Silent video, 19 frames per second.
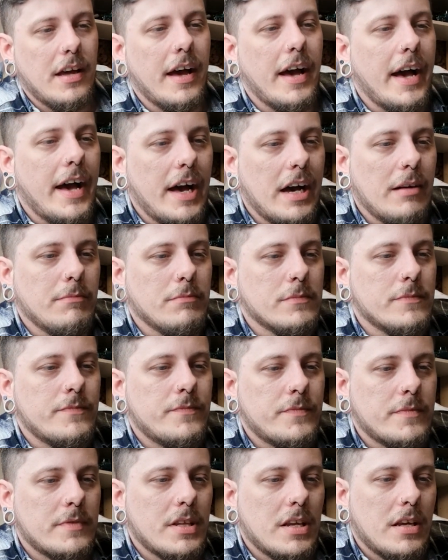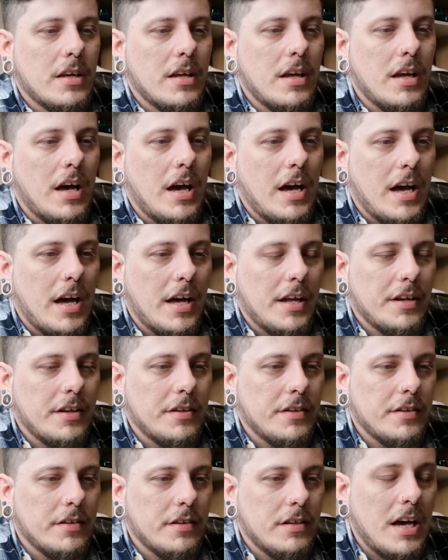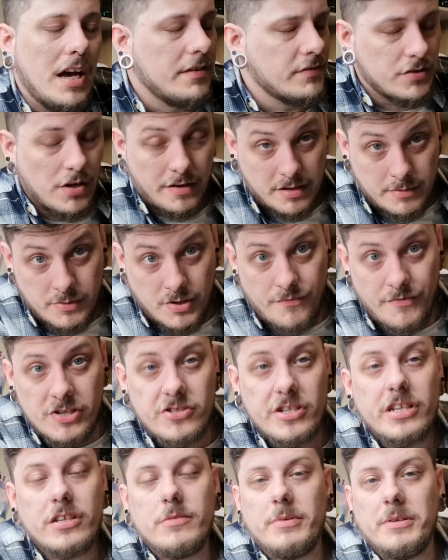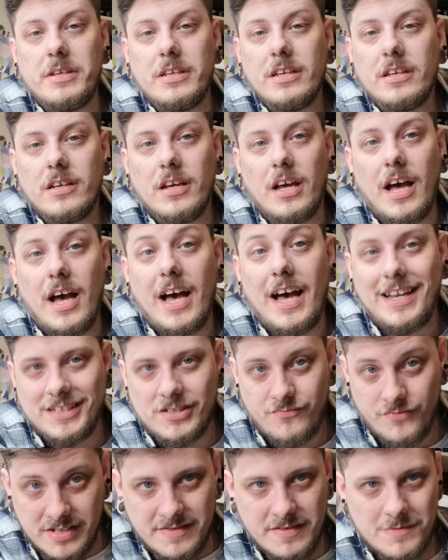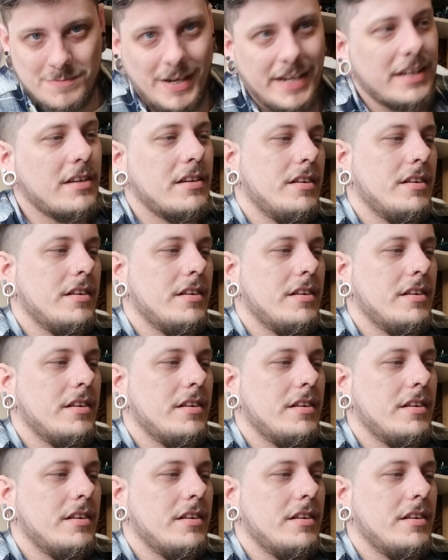It was originally going to be Alex Rins' bike,